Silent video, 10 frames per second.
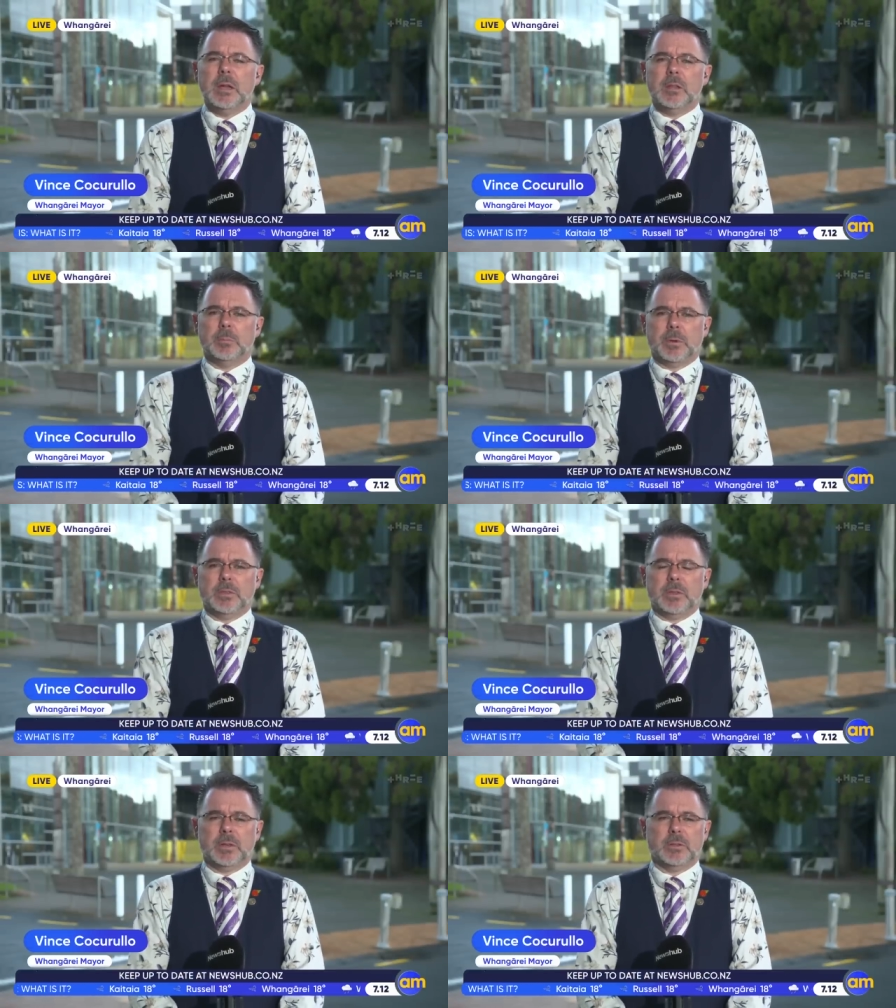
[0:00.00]
The big
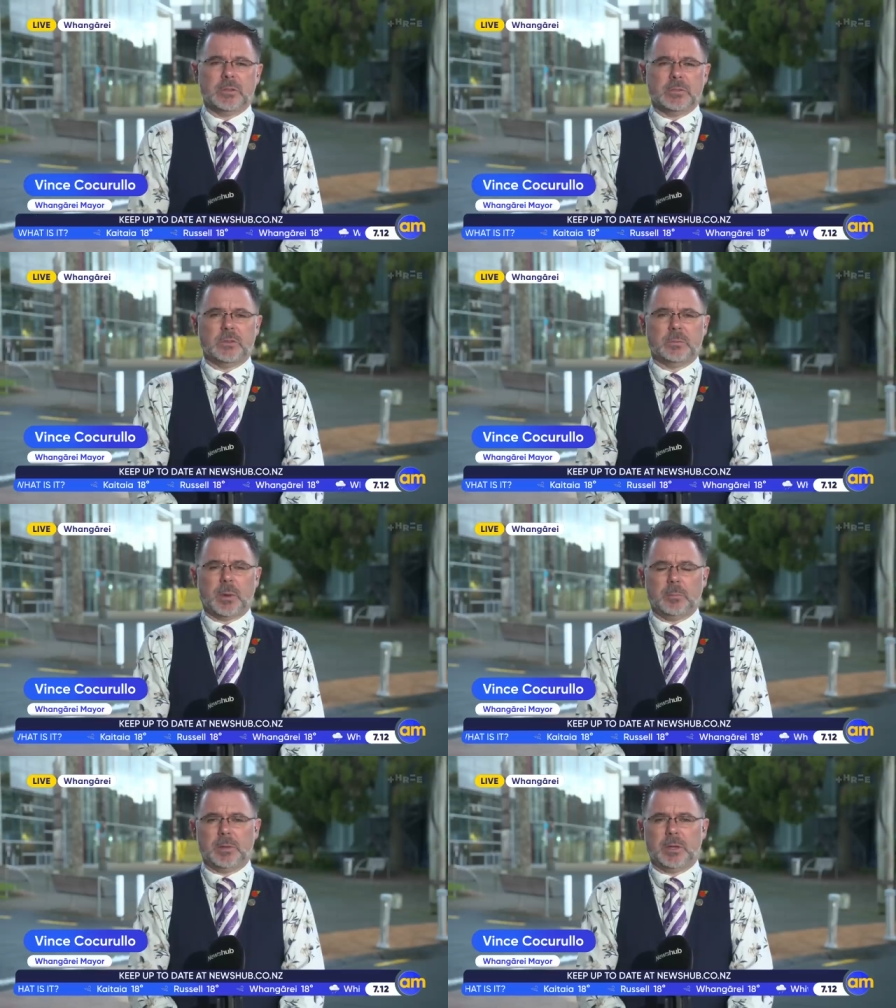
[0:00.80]
thing is this is a
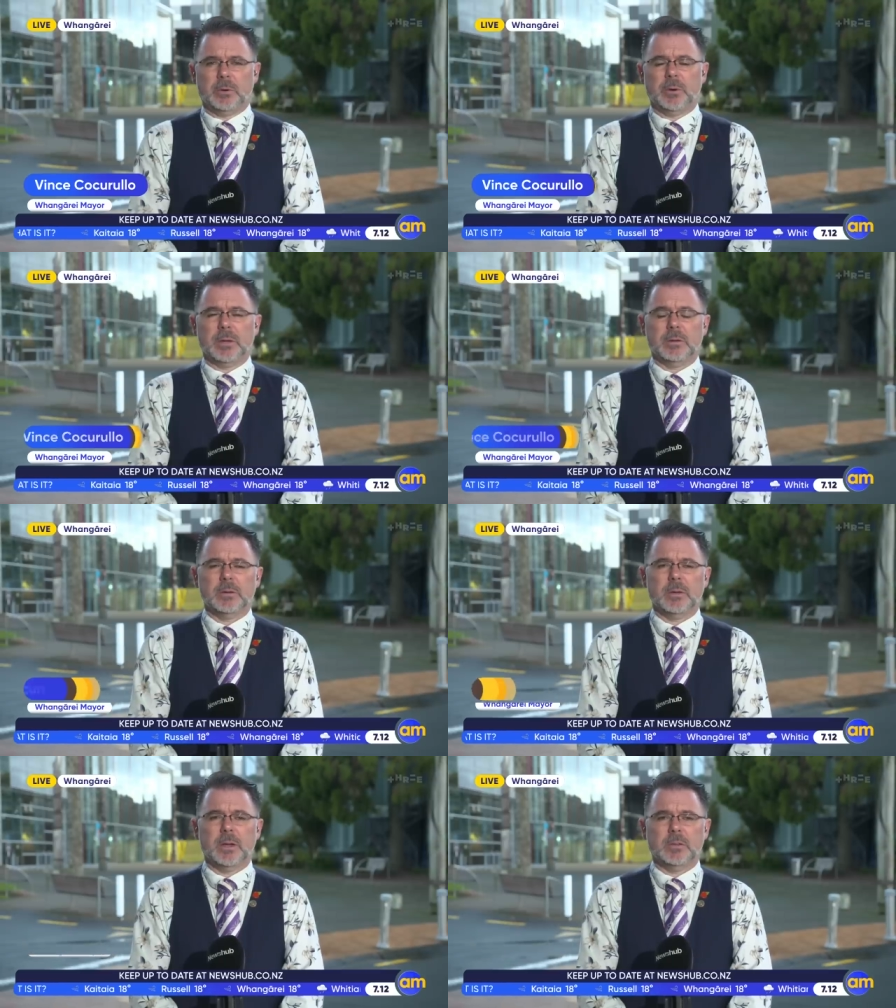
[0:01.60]
public area.
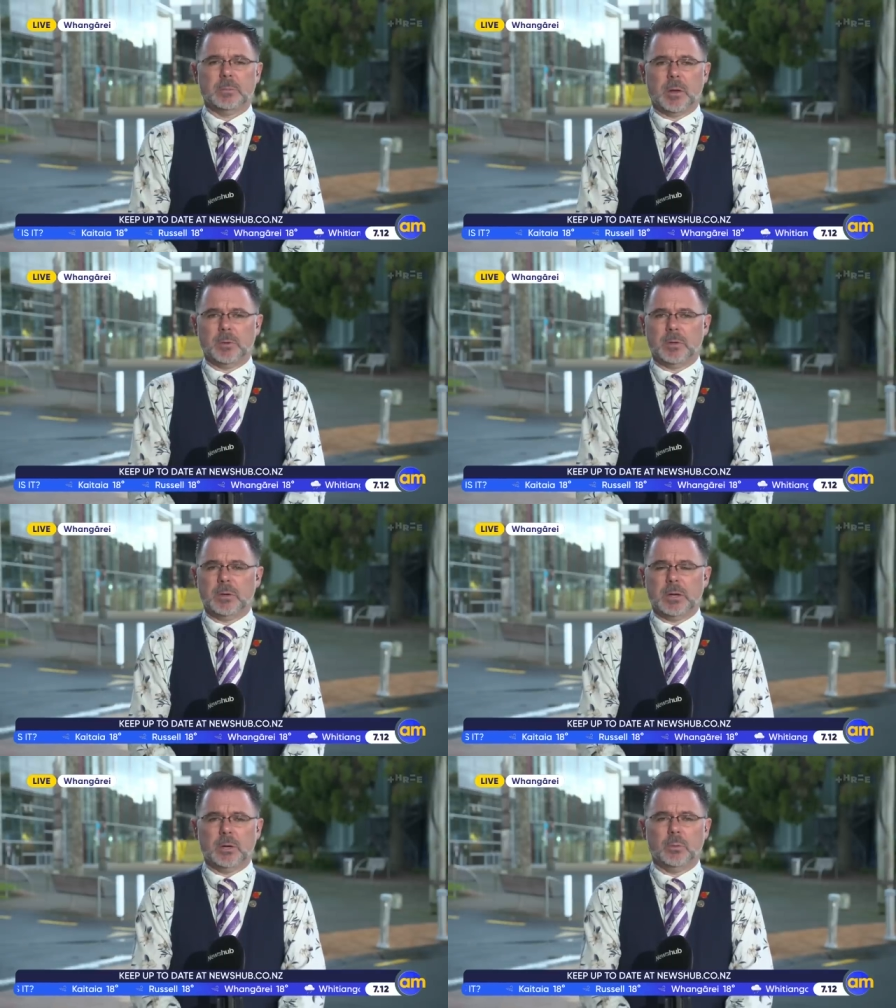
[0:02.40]
It's a public
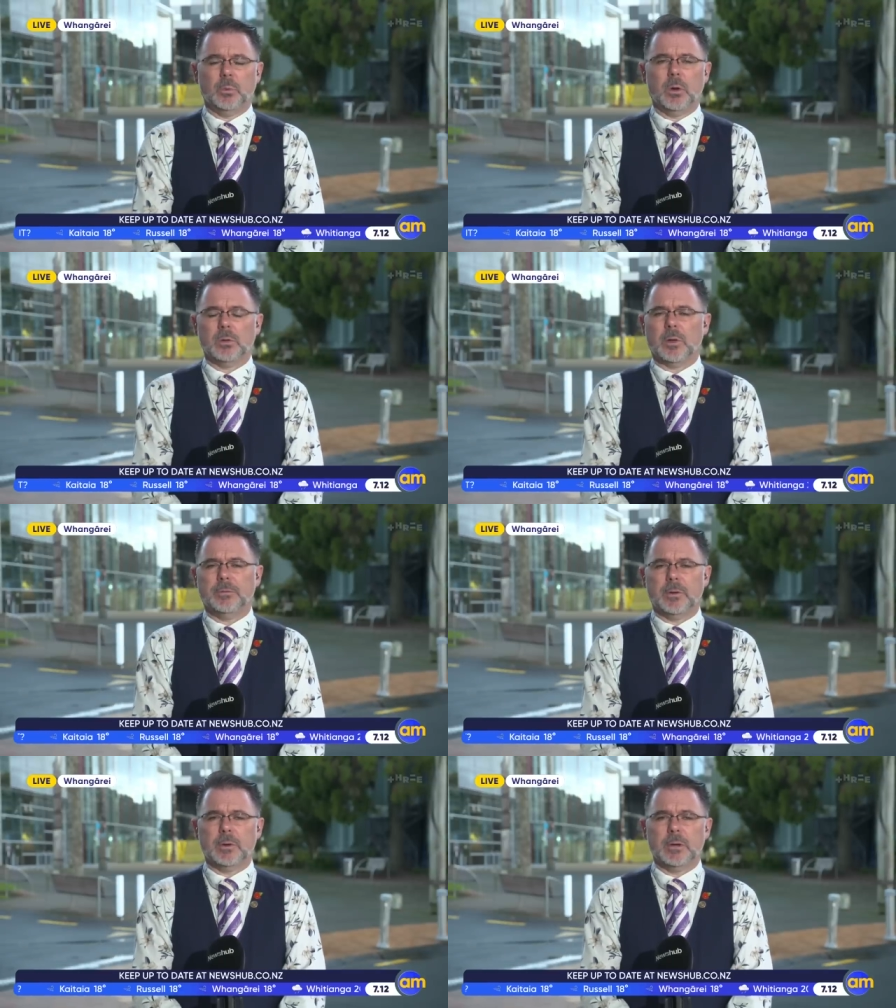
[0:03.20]
uh, wildlife
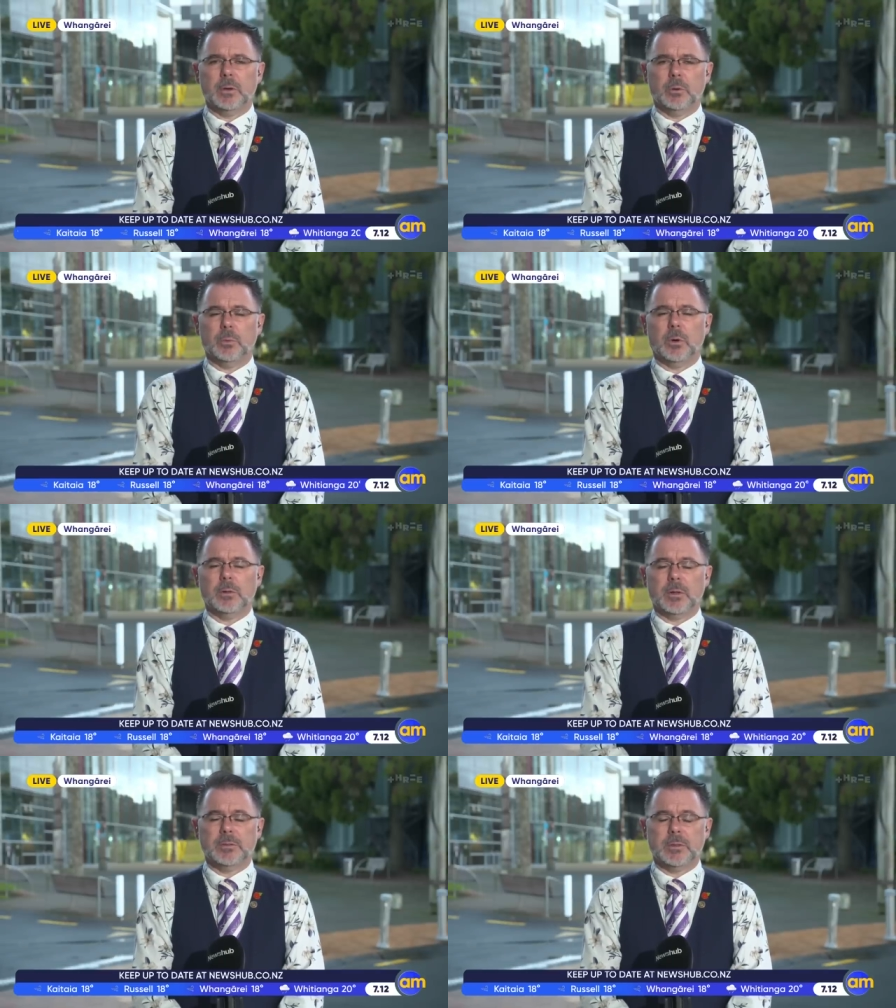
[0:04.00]
area,
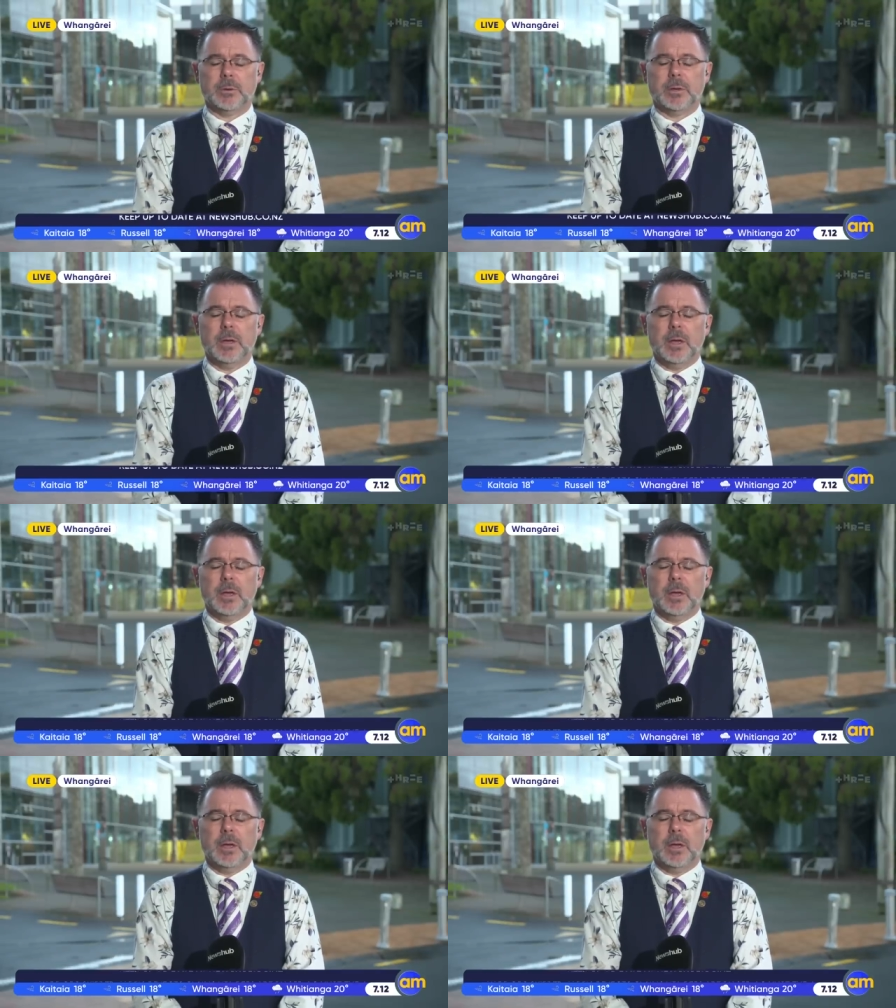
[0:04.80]
wildlife area.